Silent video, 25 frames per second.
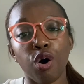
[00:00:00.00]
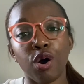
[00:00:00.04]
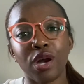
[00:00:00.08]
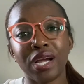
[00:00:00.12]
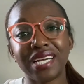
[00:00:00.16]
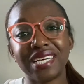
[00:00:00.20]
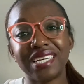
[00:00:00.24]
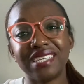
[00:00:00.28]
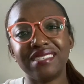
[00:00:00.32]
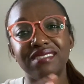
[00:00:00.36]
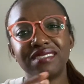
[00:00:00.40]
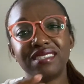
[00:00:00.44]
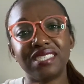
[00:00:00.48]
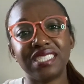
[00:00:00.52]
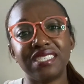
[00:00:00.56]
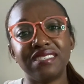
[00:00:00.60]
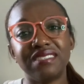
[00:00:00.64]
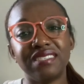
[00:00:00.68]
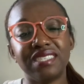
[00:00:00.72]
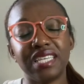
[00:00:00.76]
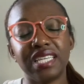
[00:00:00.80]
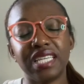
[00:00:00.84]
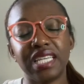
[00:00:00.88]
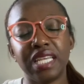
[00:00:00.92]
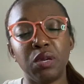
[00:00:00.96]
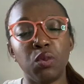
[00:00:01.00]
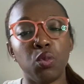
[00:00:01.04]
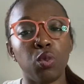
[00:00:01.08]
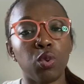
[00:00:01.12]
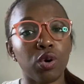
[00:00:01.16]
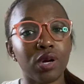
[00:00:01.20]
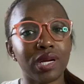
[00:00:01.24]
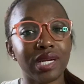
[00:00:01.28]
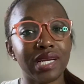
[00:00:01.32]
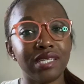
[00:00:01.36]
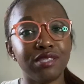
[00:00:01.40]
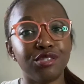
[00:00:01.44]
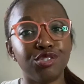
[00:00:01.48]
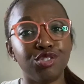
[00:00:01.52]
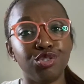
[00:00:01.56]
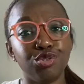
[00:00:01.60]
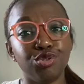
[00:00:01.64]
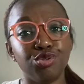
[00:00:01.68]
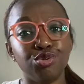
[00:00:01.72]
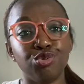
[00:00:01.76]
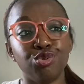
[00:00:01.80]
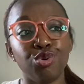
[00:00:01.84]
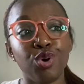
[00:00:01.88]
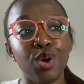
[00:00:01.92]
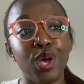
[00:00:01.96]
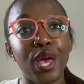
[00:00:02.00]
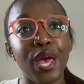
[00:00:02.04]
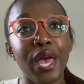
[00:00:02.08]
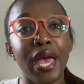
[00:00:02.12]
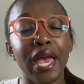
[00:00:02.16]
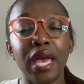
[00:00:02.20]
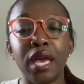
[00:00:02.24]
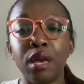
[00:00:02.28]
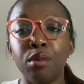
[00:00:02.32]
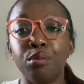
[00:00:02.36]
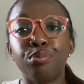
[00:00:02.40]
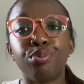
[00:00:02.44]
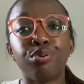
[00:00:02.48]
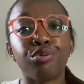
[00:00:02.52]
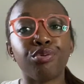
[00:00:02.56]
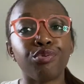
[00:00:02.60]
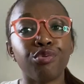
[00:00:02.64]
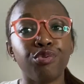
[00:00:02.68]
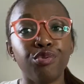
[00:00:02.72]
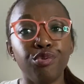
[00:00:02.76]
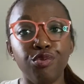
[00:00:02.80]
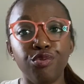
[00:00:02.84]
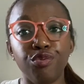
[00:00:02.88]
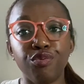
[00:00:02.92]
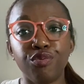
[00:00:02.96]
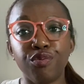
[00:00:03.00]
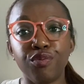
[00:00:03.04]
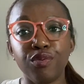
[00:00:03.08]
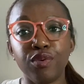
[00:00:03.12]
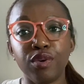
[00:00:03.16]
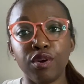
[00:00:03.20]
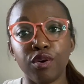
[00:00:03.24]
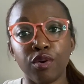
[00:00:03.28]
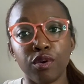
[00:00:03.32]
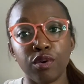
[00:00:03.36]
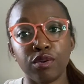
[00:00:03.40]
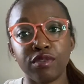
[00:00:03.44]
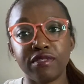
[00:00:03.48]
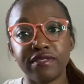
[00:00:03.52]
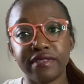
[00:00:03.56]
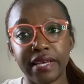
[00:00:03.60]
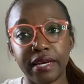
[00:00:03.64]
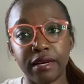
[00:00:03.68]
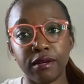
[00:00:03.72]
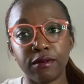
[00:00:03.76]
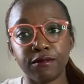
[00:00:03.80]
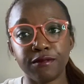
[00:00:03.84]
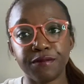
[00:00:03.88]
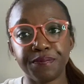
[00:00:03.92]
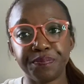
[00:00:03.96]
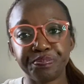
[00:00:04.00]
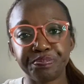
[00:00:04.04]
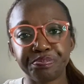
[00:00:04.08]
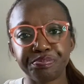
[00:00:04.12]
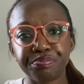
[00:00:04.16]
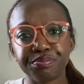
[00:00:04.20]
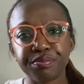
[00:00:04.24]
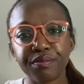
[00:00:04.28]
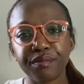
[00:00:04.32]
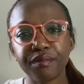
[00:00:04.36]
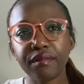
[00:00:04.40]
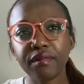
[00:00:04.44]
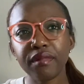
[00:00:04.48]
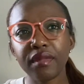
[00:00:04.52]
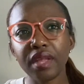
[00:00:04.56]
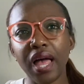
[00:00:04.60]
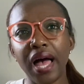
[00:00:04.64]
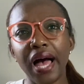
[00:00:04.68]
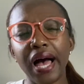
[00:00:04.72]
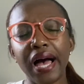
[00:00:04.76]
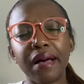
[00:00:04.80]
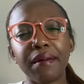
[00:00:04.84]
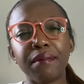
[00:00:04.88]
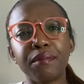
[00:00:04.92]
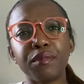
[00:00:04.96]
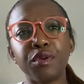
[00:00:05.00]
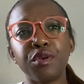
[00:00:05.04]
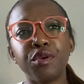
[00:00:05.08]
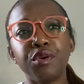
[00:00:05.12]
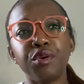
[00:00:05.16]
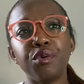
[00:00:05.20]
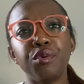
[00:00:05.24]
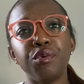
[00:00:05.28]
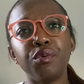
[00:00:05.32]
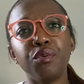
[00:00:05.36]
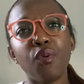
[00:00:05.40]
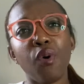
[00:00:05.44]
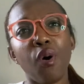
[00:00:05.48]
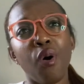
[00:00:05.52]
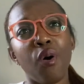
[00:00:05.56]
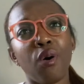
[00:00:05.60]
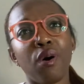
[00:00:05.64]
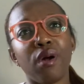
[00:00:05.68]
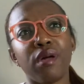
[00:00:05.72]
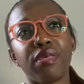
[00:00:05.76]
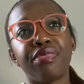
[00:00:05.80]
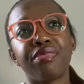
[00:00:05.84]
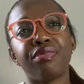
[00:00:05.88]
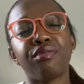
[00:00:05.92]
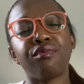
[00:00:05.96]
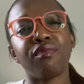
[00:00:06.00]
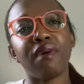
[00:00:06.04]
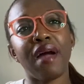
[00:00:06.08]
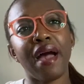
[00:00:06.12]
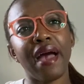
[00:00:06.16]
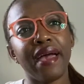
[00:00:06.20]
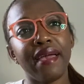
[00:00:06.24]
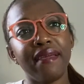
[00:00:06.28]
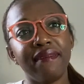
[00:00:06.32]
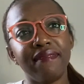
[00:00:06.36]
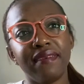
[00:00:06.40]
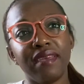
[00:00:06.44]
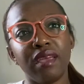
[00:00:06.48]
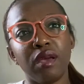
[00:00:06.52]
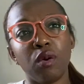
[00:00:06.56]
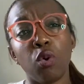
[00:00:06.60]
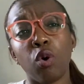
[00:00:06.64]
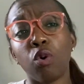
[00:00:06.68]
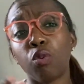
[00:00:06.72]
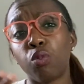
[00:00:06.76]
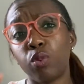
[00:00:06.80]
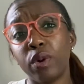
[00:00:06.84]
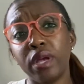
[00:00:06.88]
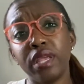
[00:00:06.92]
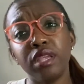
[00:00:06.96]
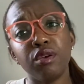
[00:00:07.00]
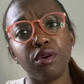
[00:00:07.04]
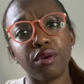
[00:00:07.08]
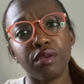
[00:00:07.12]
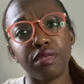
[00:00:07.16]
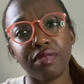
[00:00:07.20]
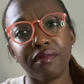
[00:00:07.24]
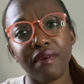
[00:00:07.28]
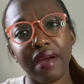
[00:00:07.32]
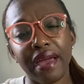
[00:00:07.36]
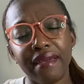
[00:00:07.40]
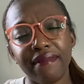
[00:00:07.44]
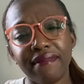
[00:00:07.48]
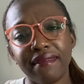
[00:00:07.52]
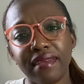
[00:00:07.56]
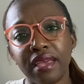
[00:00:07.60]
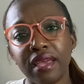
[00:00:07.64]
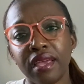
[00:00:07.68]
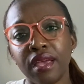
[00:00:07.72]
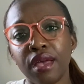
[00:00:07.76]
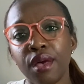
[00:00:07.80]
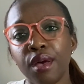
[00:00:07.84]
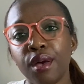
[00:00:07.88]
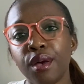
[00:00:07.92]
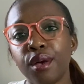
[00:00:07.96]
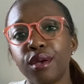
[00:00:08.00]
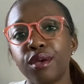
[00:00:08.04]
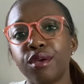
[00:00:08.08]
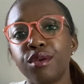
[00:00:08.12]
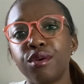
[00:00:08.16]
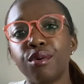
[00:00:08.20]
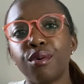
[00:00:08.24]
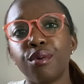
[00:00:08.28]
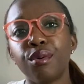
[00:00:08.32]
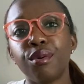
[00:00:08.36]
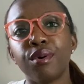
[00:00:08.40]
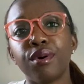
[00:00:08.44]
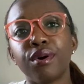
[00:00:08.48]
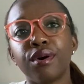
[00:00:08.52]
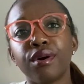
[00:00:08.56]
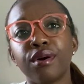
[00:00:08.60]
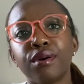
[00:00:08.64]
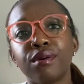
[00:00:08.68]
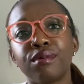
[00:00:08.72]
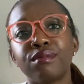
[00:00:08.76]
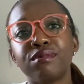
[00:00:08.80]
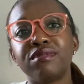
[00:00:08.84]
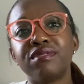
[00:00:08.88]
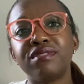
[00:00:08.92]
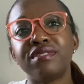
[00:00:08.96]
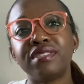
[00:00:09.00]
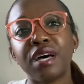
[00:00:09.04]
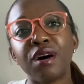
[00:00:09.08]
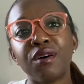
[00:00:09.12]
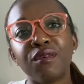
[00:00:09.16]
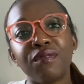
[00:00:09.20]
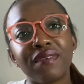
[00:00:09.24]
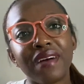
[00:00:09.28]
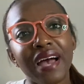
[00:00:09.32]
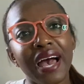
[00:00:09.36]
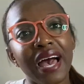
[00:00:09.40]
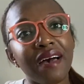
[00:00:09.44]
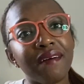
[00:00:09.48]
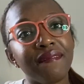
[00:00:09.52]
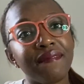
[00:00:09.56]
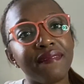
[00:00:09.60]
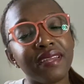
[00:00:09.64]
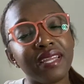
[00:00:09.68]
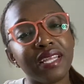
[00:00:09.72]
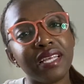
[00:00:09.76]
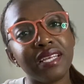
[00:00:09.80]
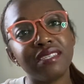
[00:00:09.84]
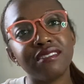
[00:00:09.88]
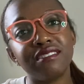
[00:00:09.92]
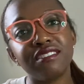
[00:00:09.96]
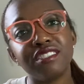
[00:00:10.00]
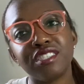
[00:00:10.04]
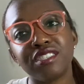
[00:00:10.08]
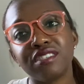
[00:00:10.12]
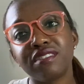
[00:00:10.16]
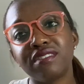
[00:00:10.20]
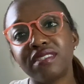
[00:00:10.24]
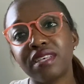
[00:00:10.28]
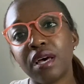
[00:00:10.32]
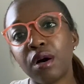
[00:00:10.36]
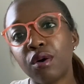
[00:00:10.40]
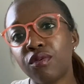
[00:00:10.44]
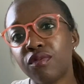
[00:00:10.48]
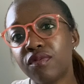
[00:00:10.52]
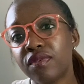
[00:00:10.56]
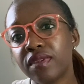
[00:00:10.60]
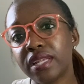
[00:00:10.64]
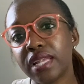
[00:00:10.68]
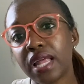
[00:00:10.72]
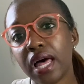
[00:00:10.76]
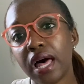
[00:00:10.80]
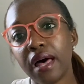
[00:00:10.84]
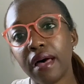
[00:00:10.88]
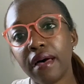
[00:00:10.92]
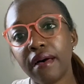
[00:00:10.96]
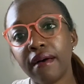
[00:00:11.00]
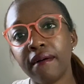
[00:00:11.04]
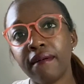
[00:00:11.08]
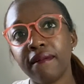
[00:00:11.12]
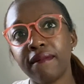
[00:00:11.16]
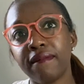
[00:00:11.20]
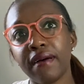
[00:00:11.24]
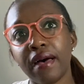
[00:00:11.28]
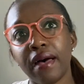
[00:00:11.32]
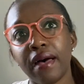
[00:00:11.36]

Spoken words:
consistently working to improve yourself, you are thriving, or when you're thriving, your self-confidence, your self-love,